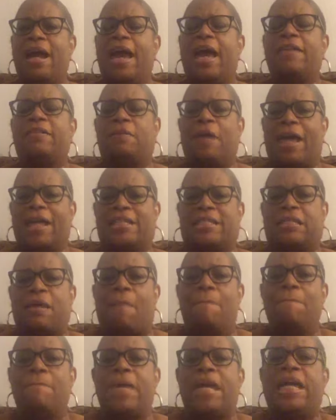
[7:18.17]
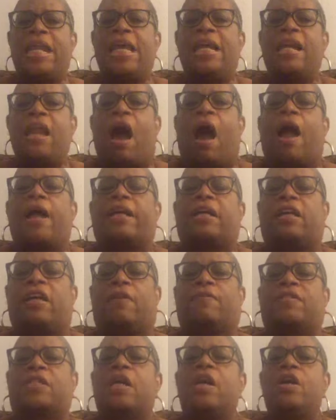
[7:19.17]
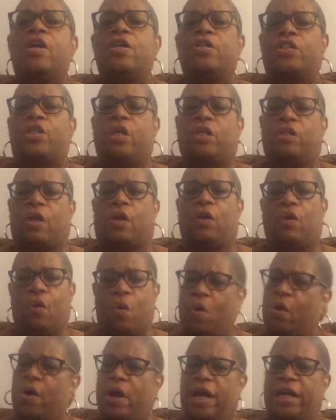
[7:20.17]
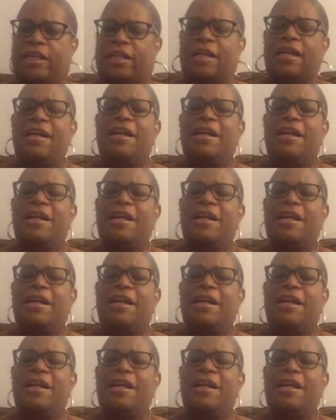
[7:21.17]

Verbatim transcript: and, and submitting our gifts to the Lord,